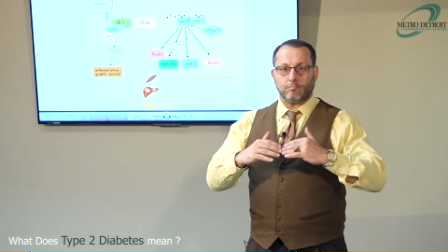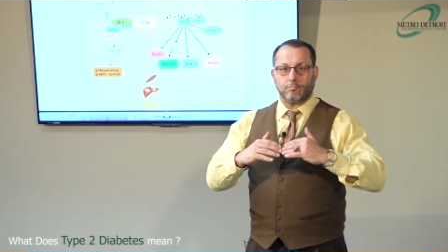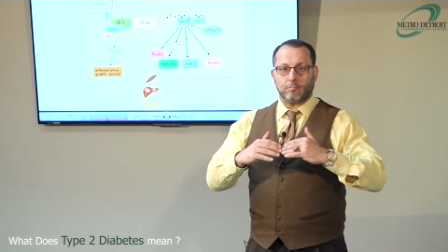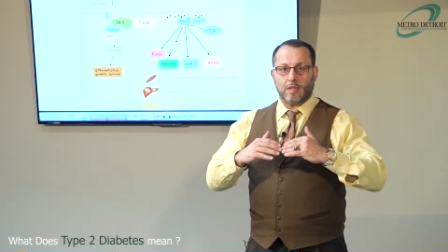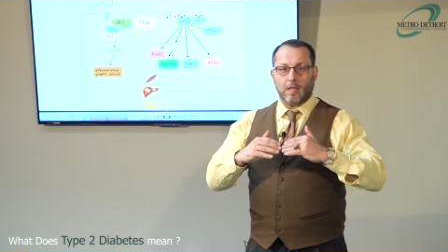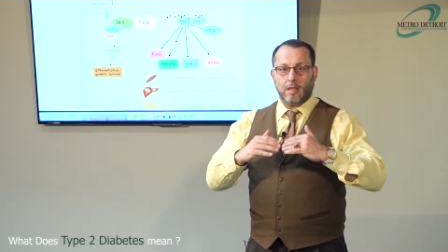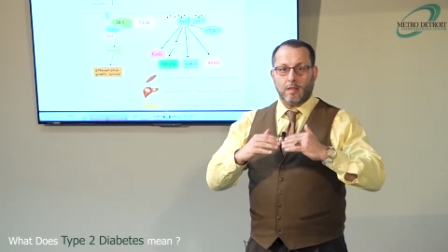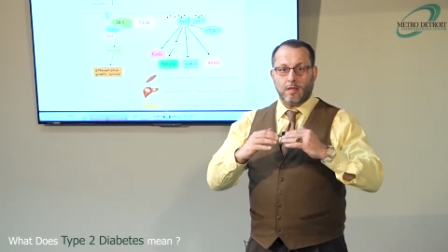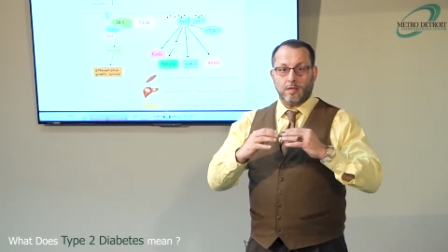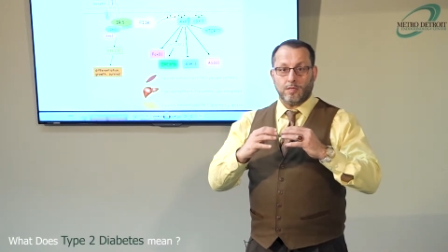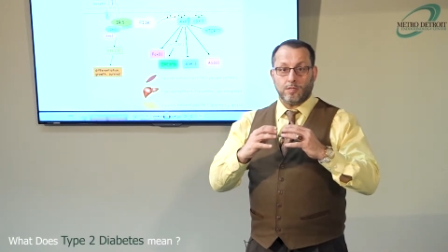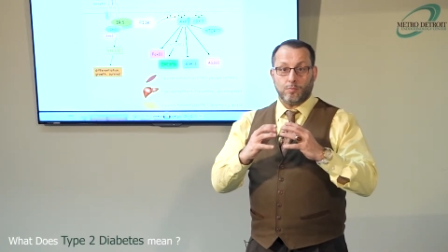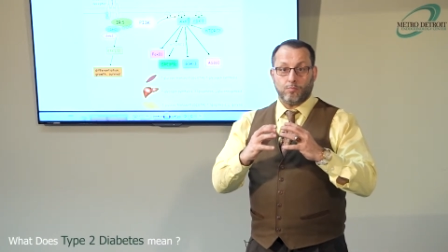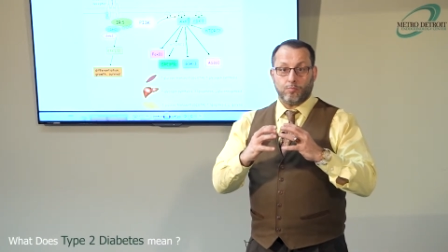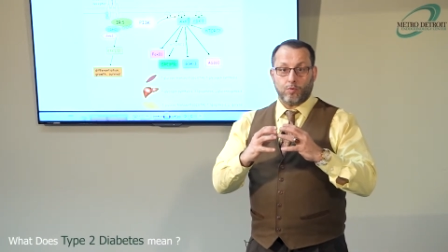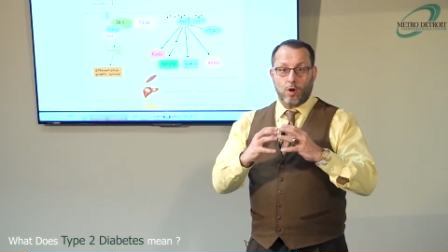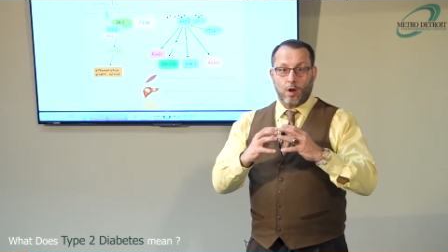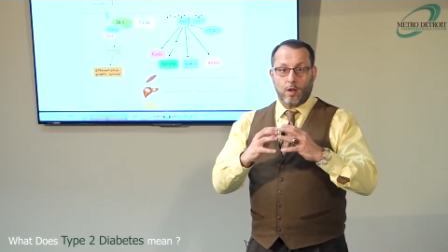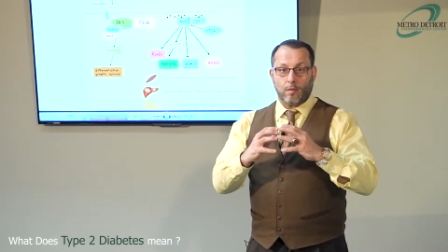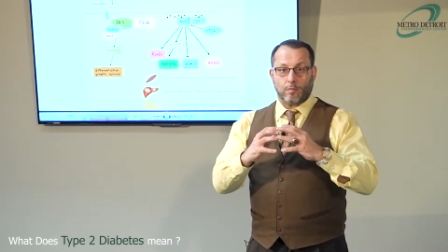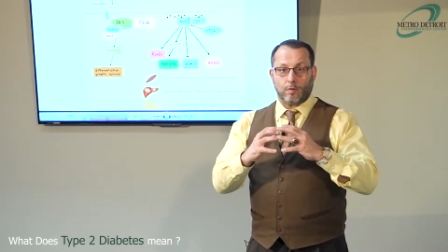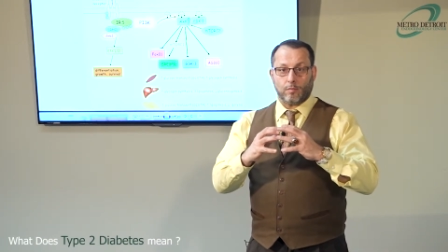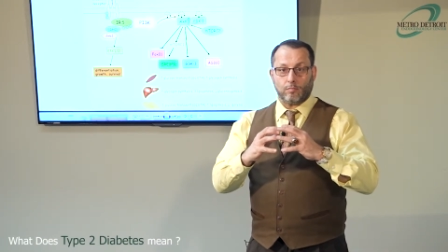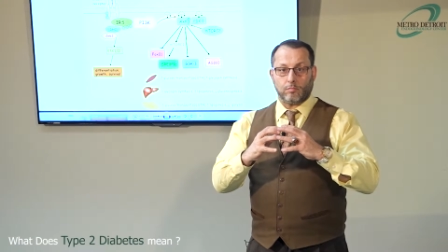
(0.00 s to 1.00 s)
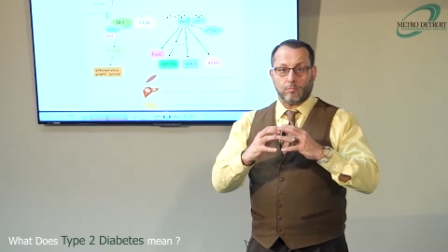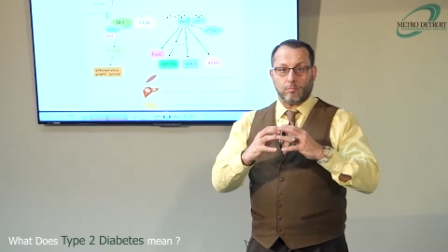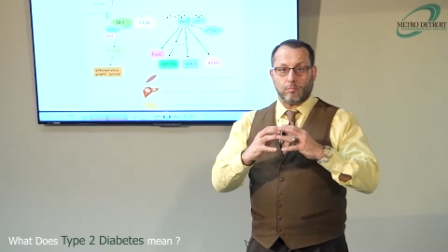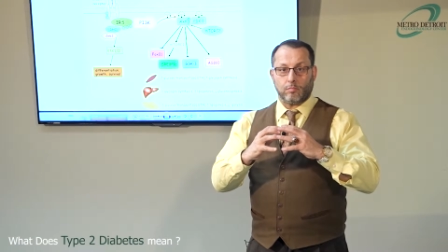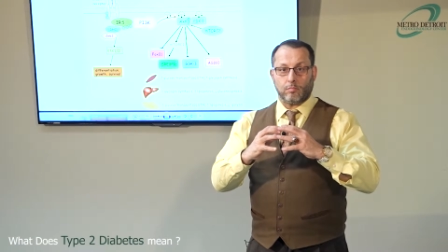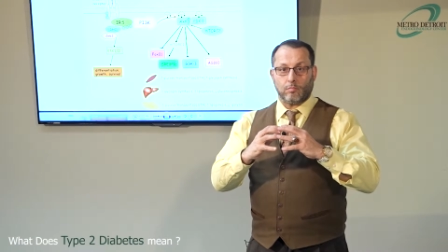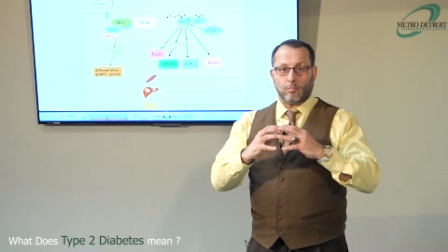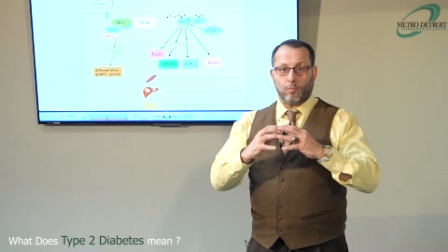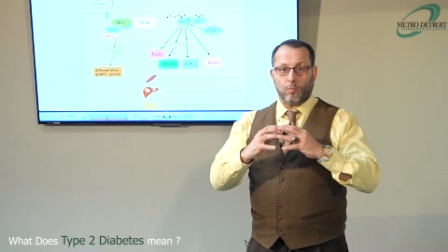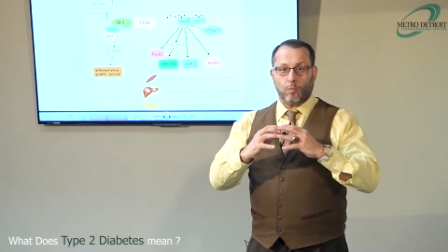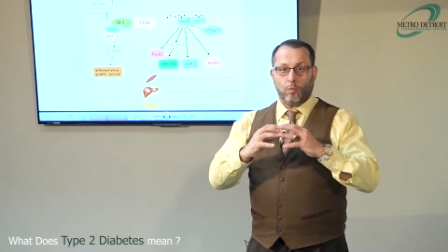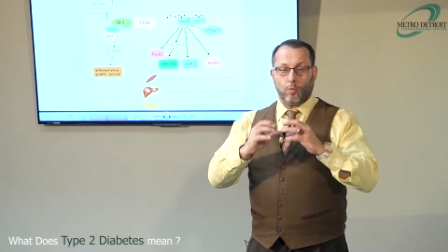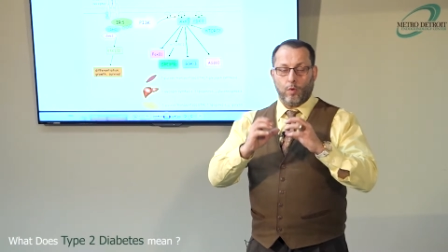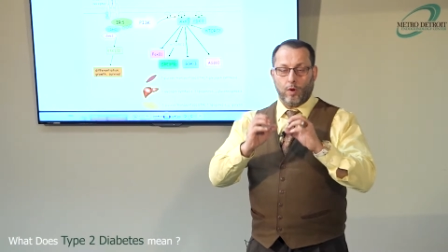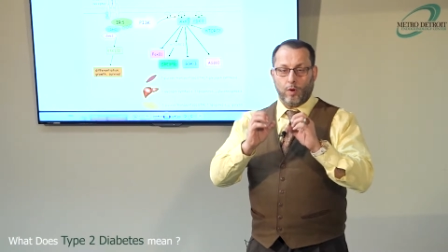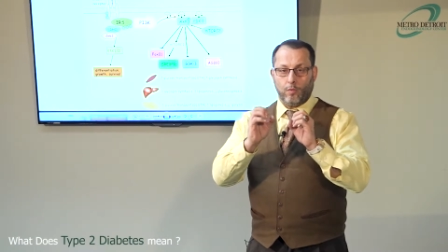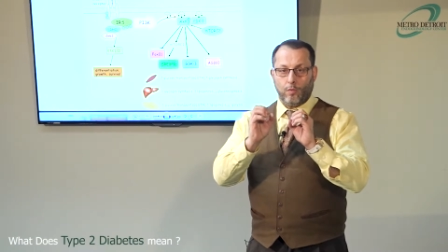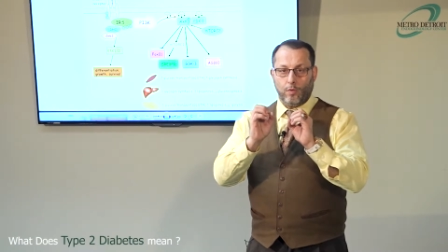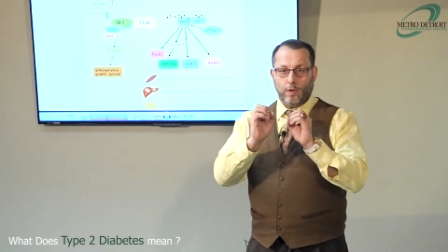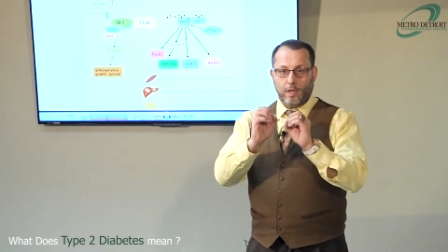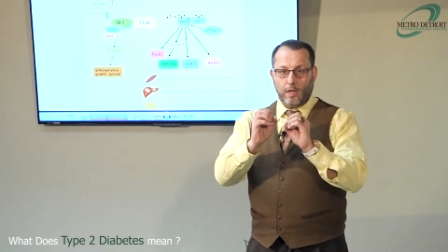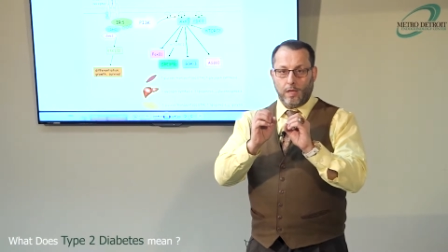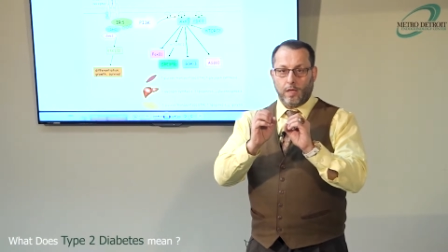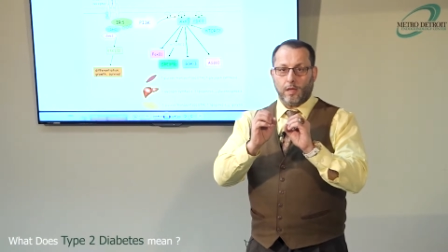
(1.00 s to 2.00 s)
that there's a problem. When
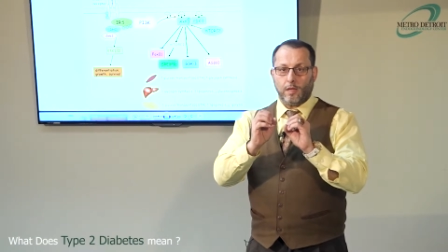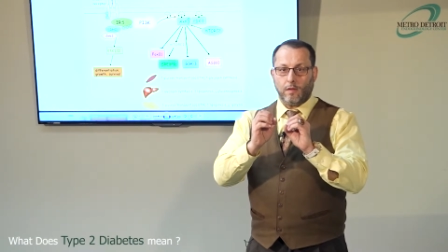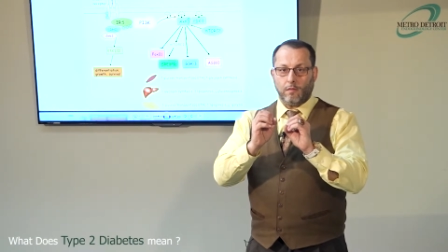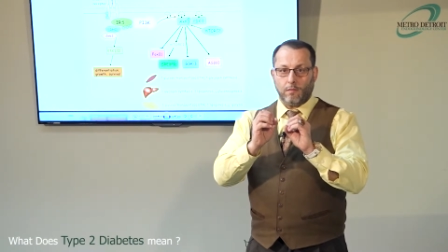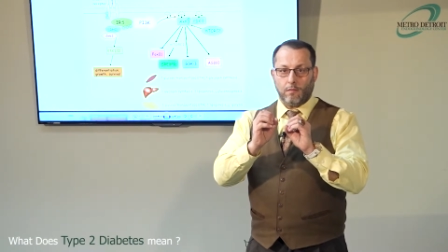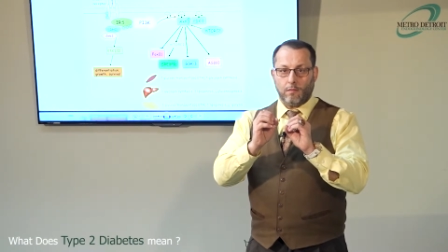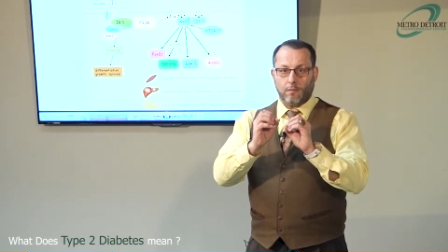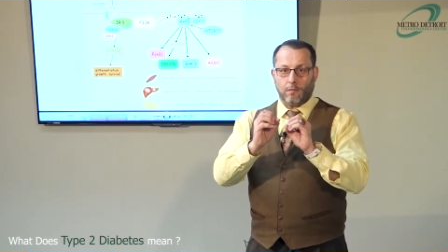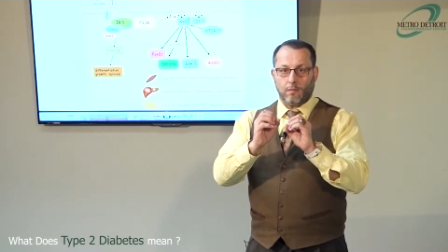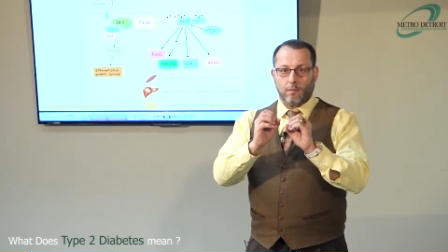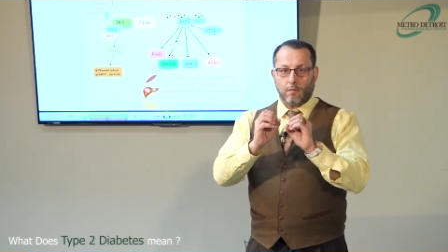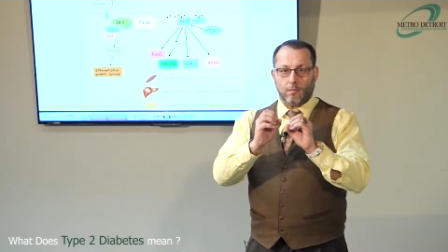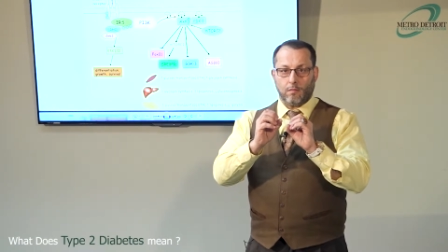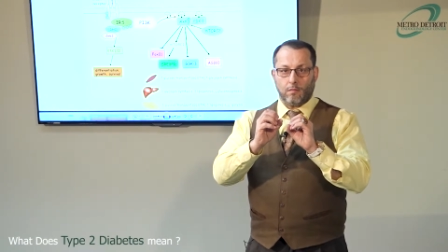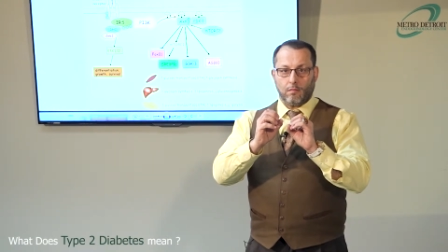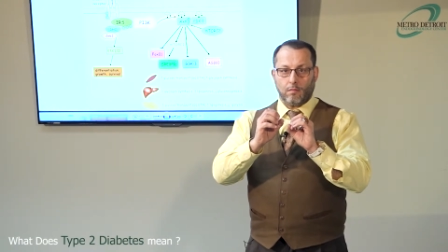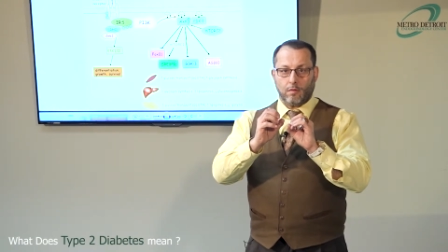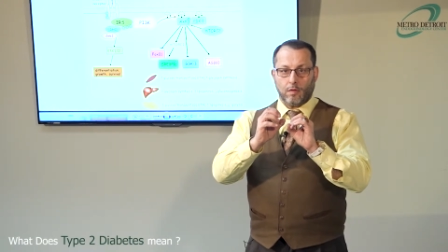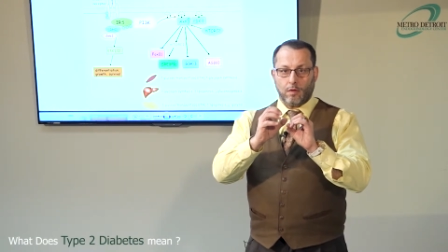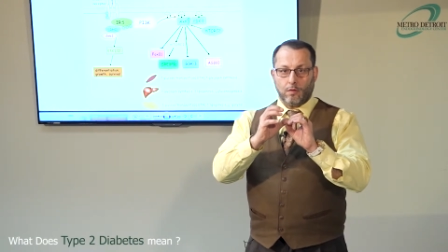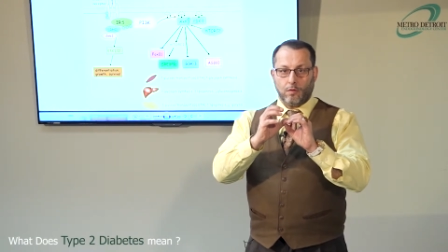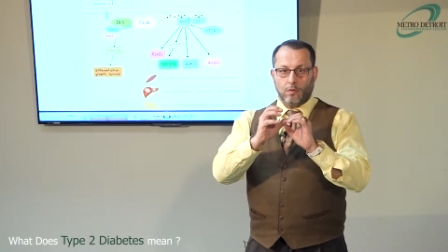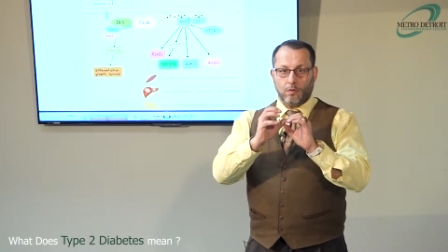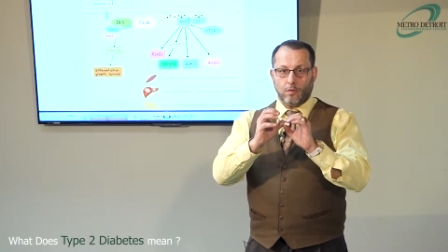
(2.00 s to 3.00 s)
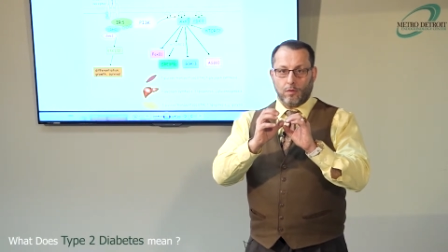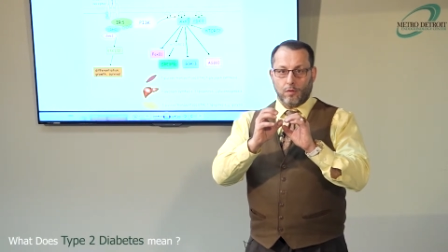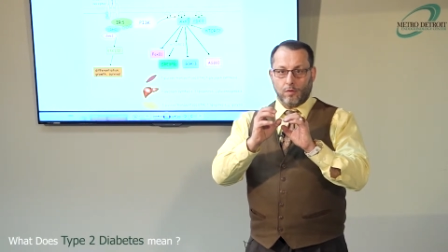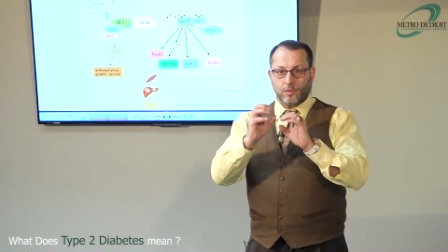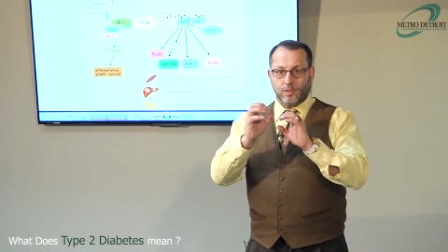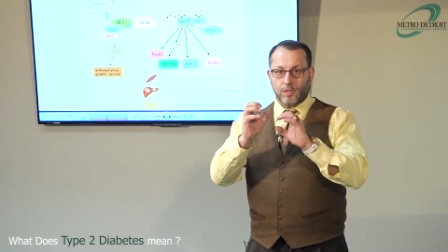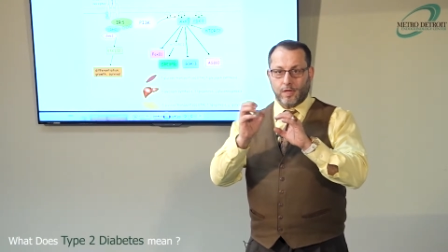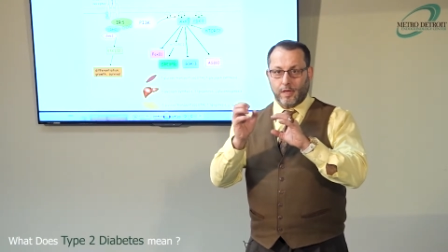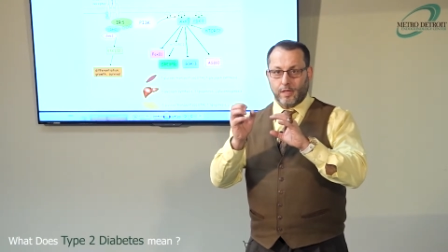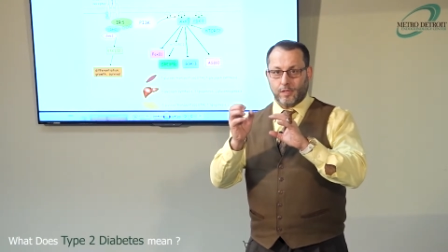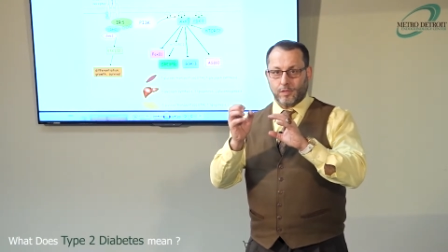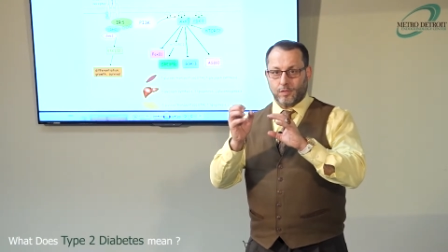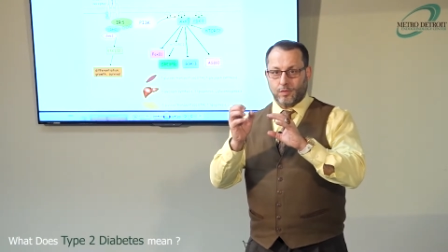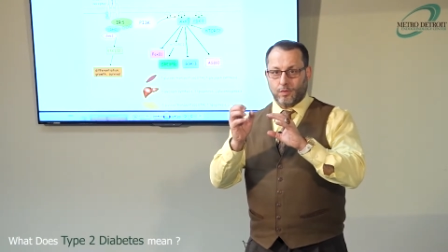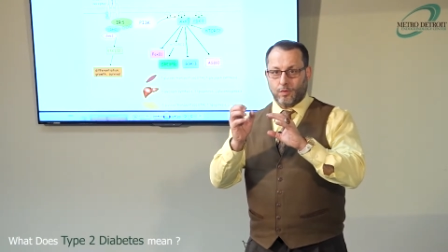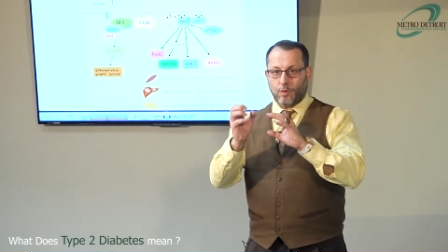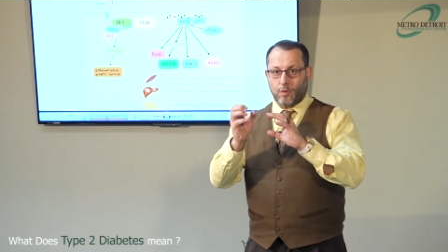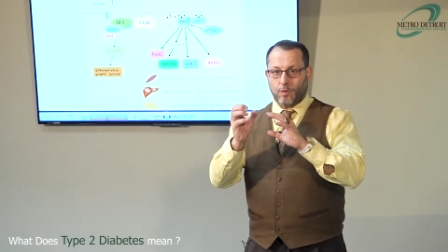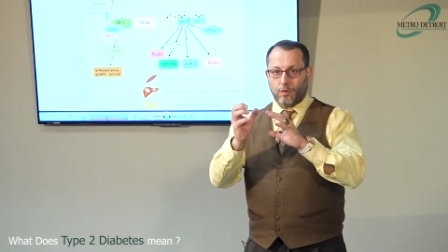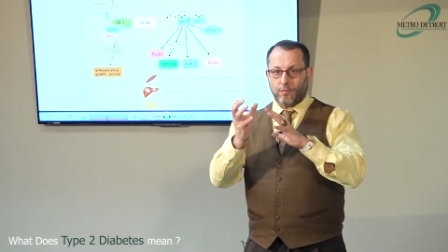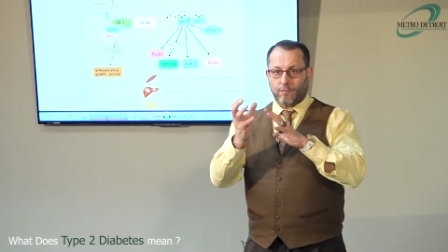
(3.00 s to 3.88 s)
we eat, the glucose has to go.